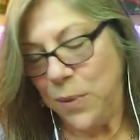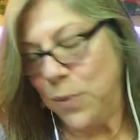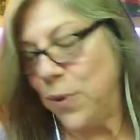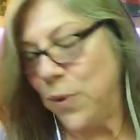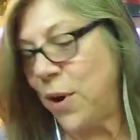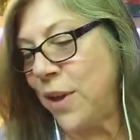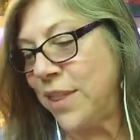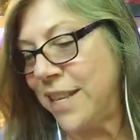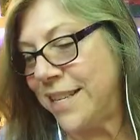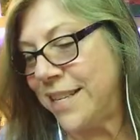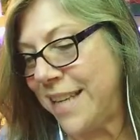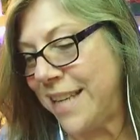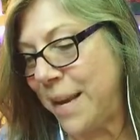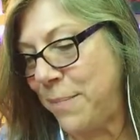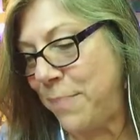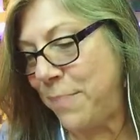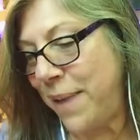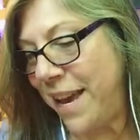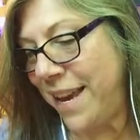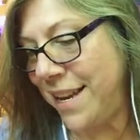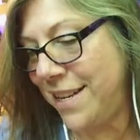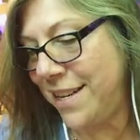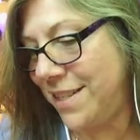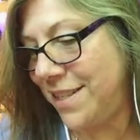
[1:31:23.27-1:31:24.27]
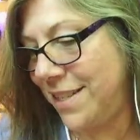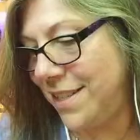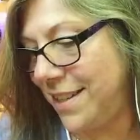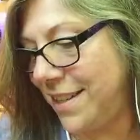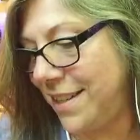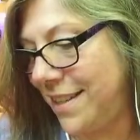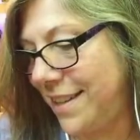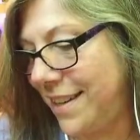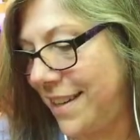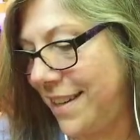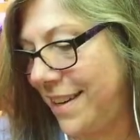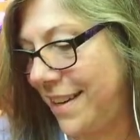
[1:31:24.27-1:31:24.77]
We're on the same page.
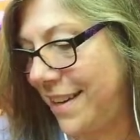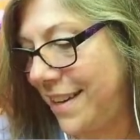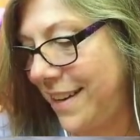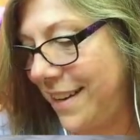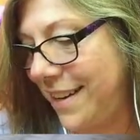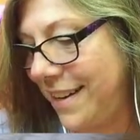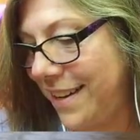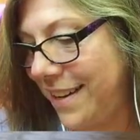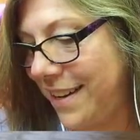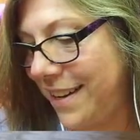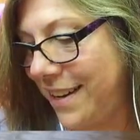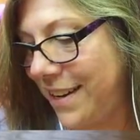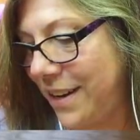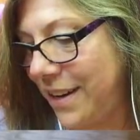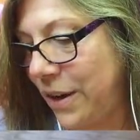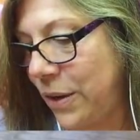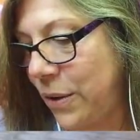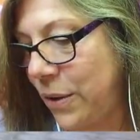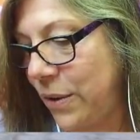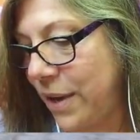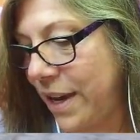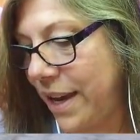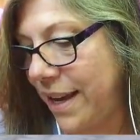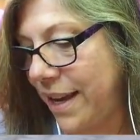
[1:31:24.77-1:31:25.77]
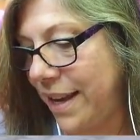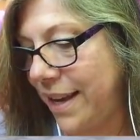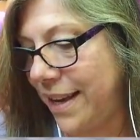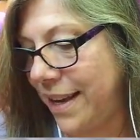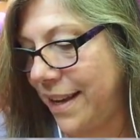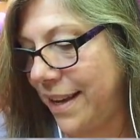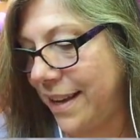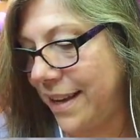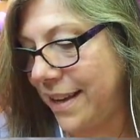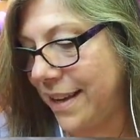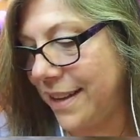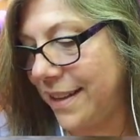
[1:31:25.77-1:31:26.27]

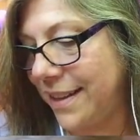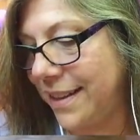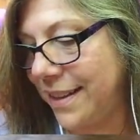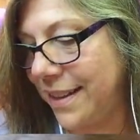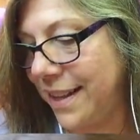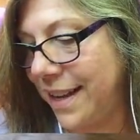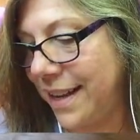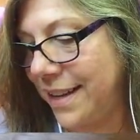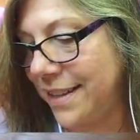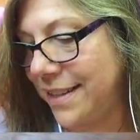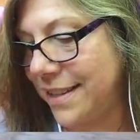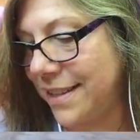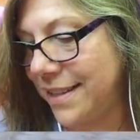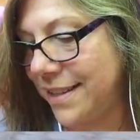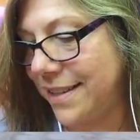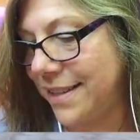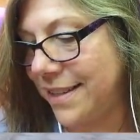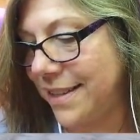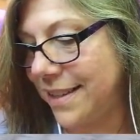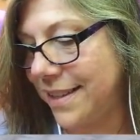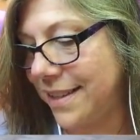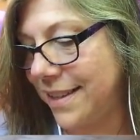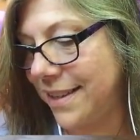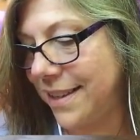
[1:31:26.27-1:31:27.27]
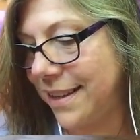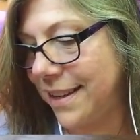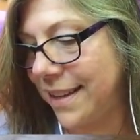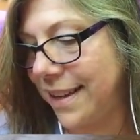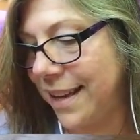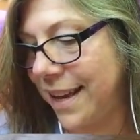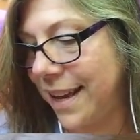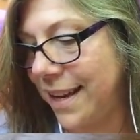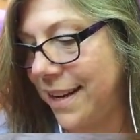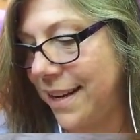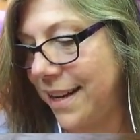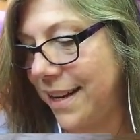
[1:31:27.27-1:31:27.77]
Okay, let's
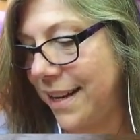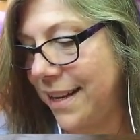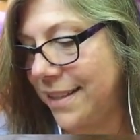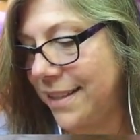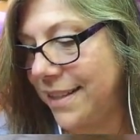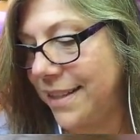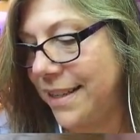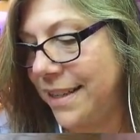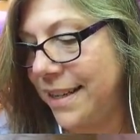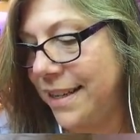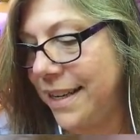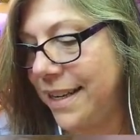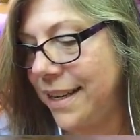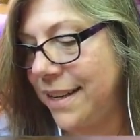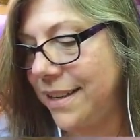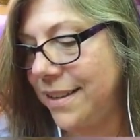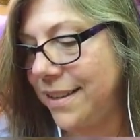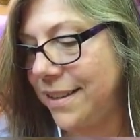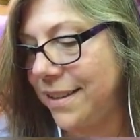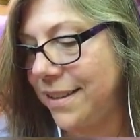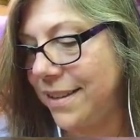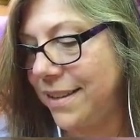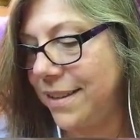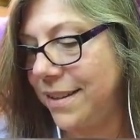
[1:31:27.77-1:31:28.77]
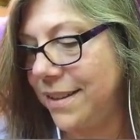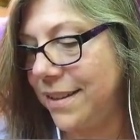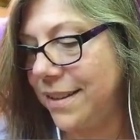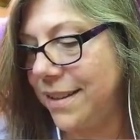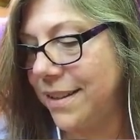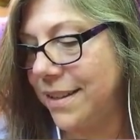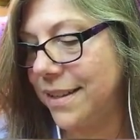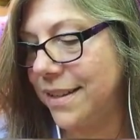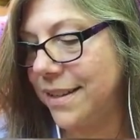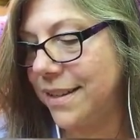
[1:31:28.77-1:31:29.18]
get a nice needle.